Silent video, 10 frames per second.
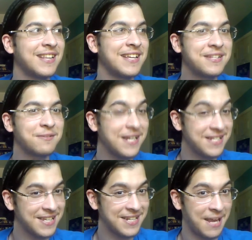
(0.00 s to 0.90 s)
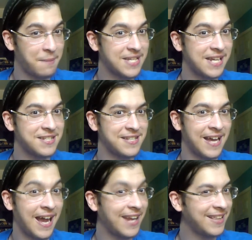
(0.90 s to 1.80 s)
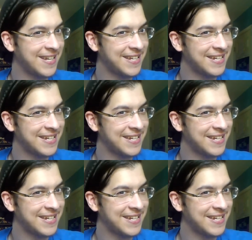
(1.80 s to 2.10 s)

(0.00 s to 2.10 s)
Link's wrestling name is actually the Hylian